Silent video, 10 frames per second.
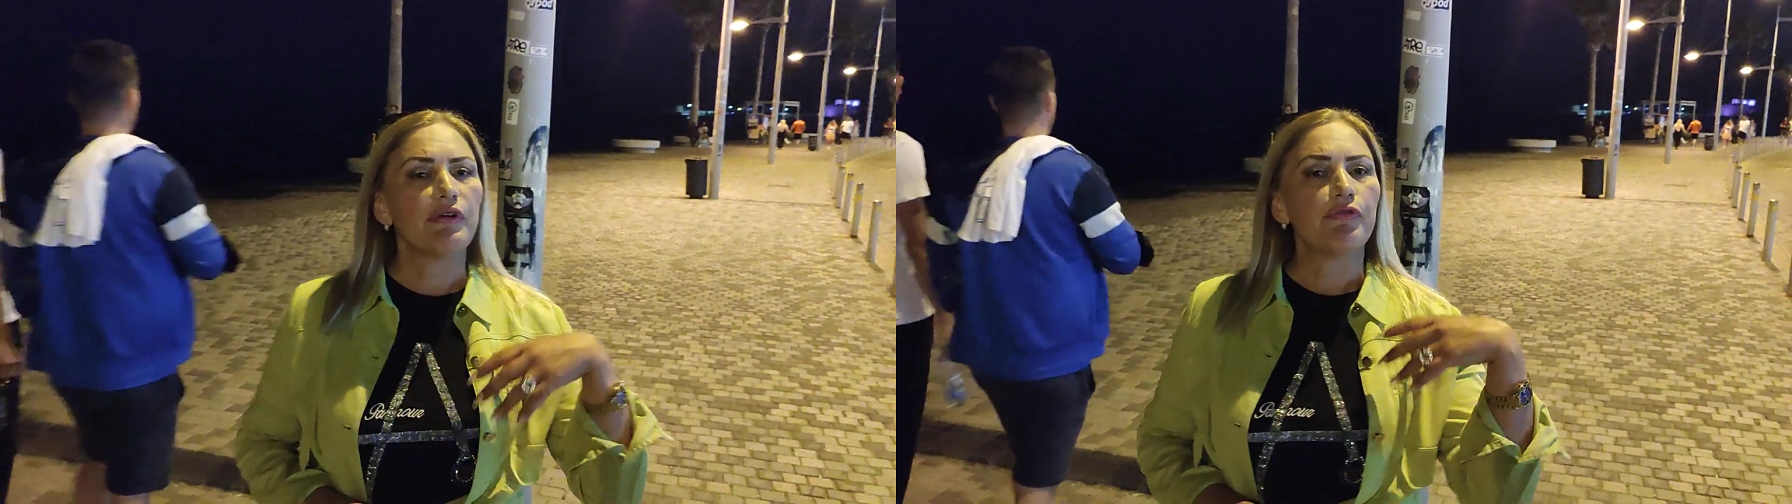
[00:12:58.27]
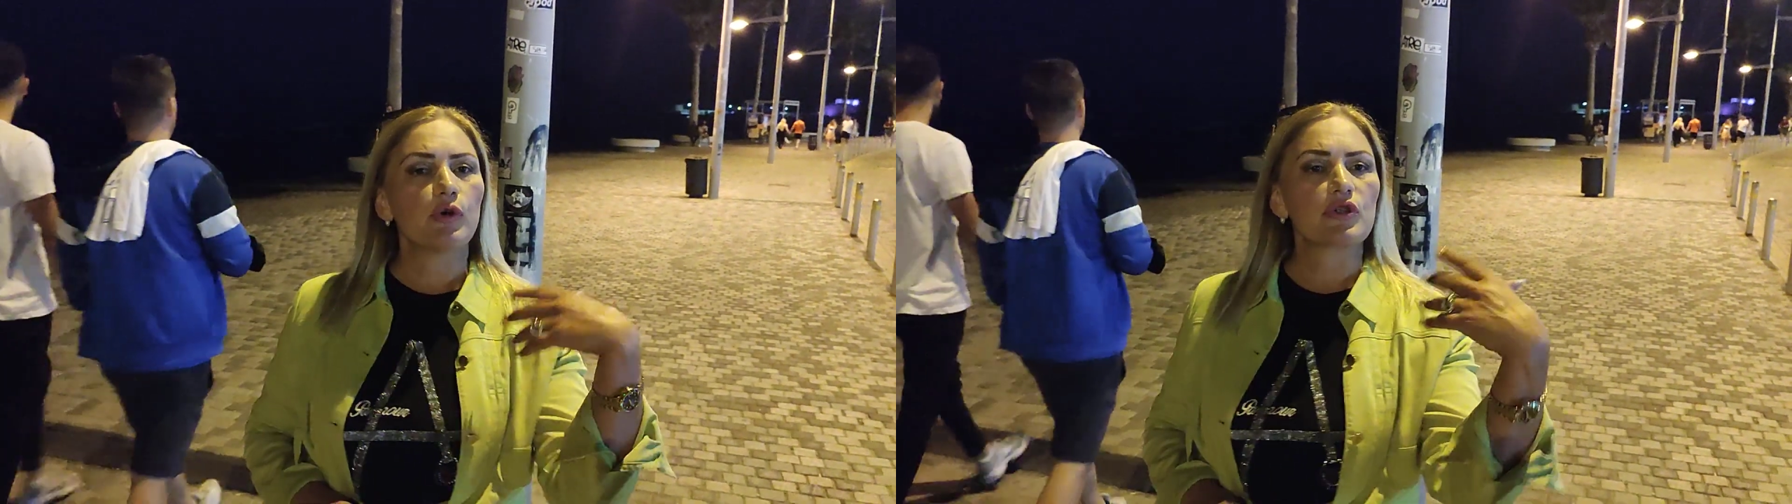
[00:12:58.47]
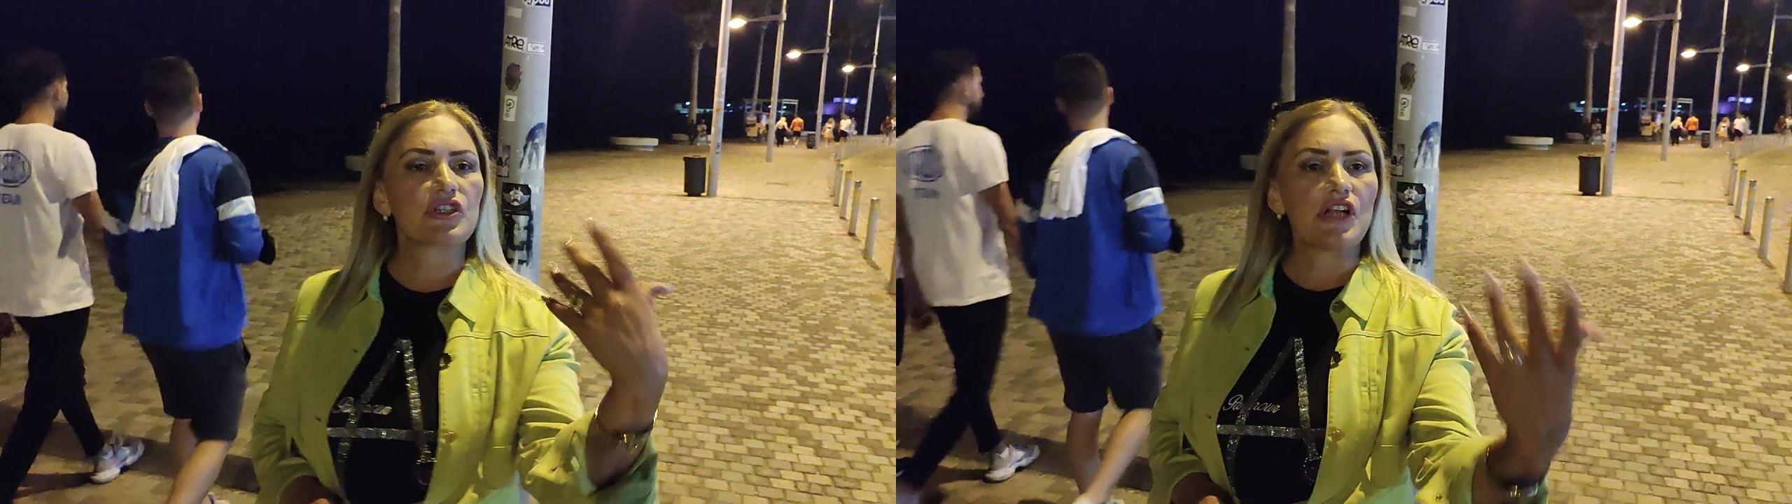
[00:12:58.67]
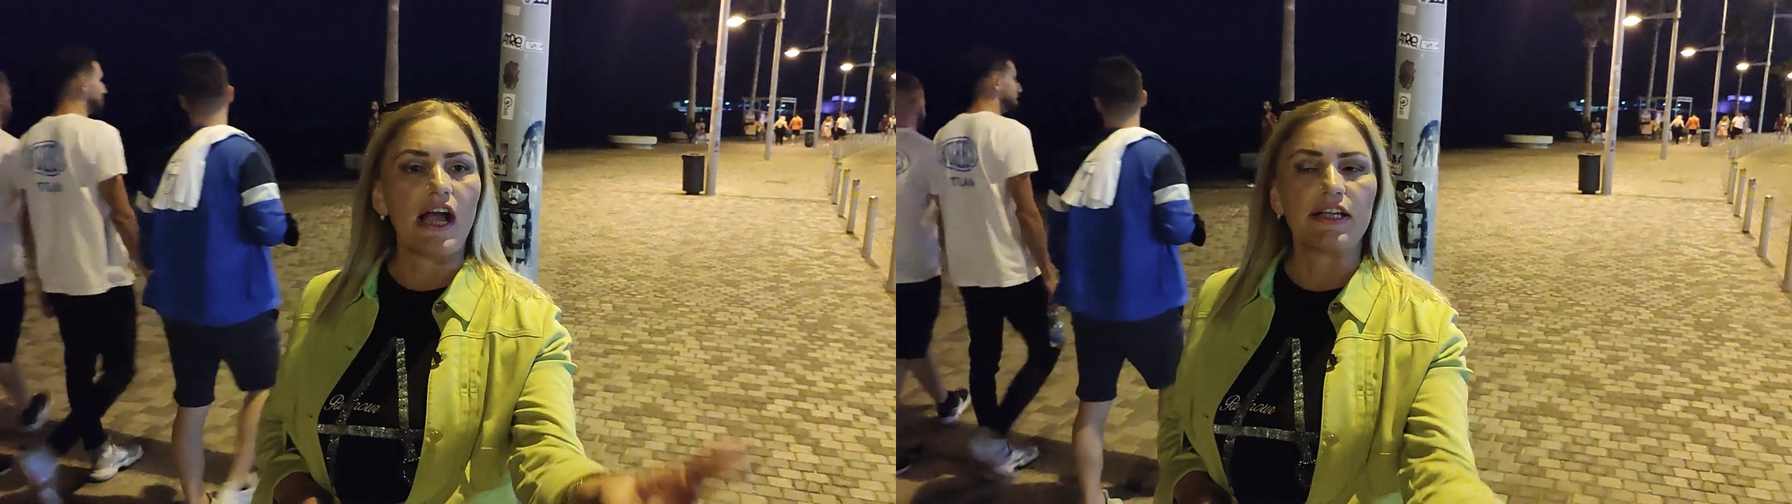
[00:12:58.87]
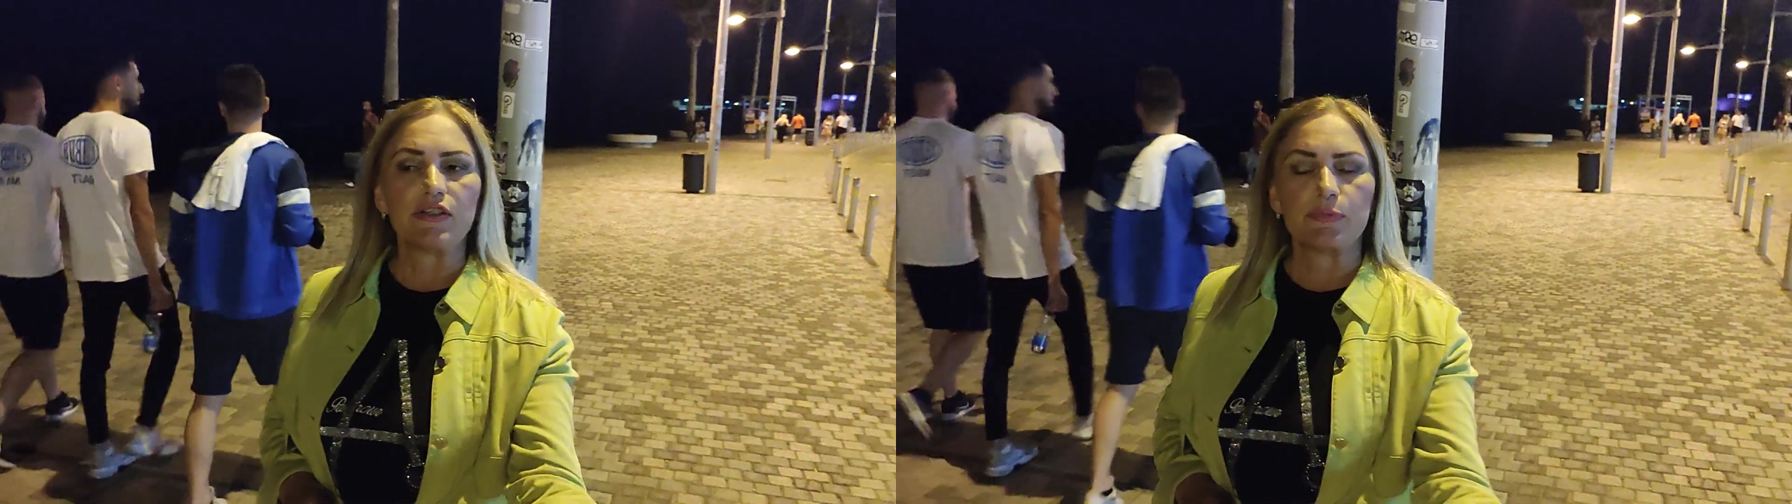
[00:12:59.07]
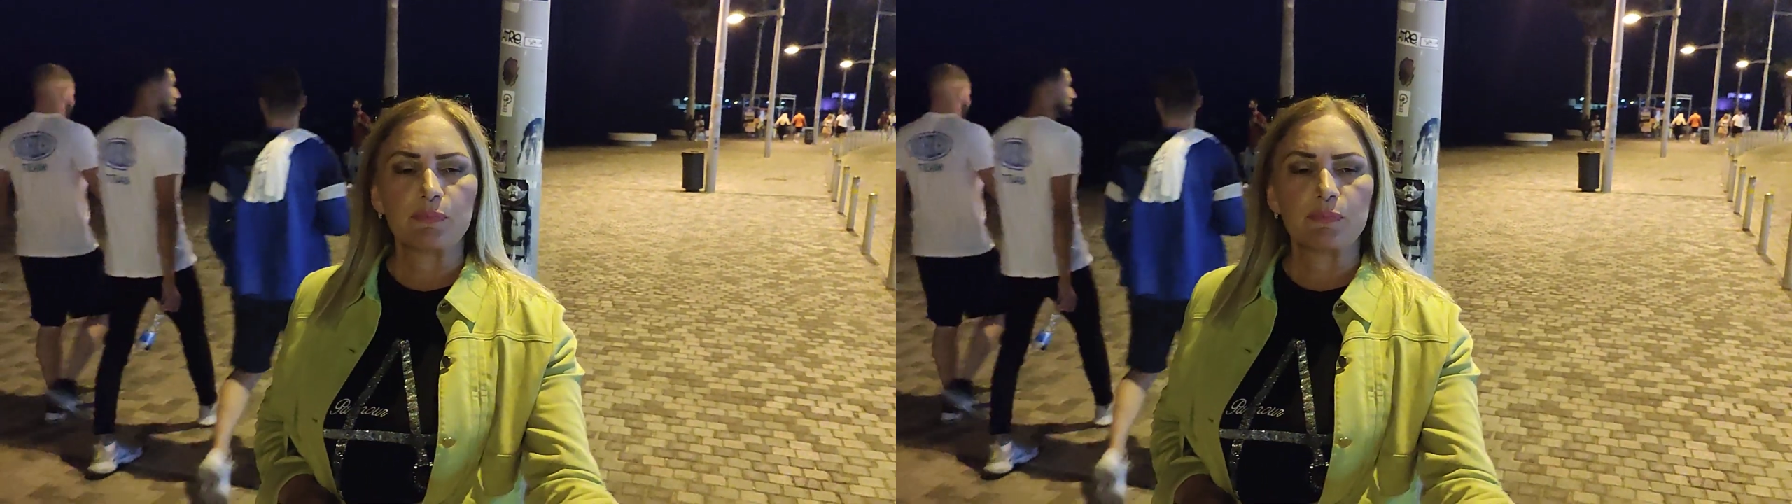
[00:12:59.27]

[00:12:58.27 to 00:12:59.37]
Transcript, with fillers: the first sight.